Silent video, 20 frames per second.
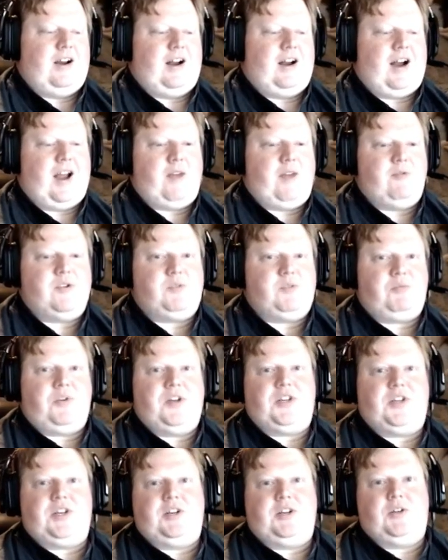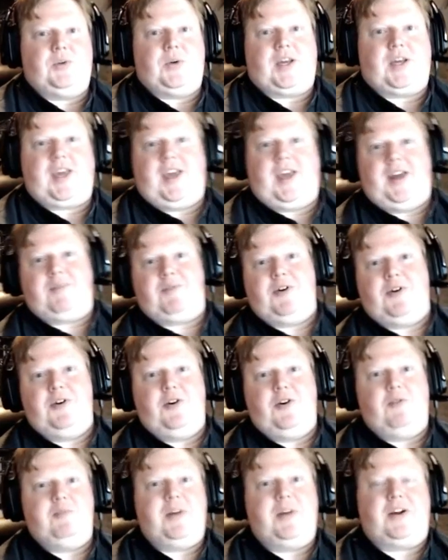I was preaching to a camera
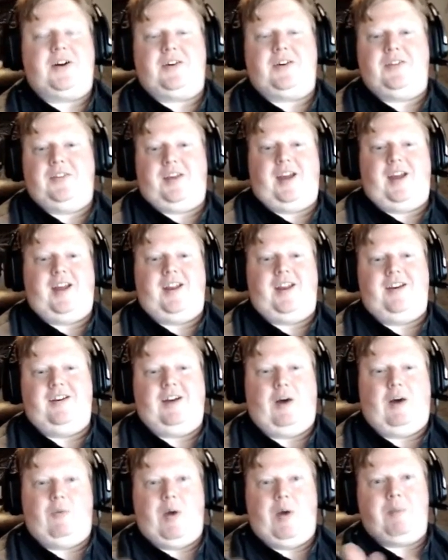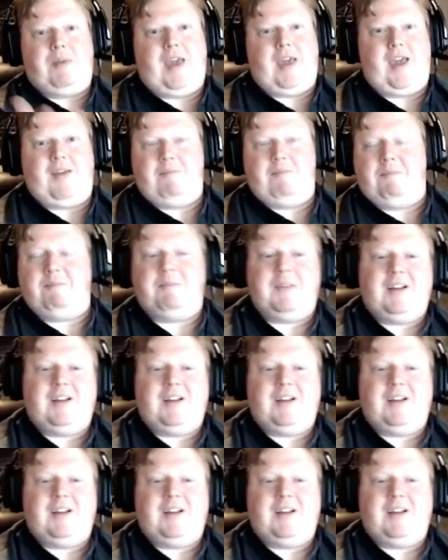no bigger than a webcam.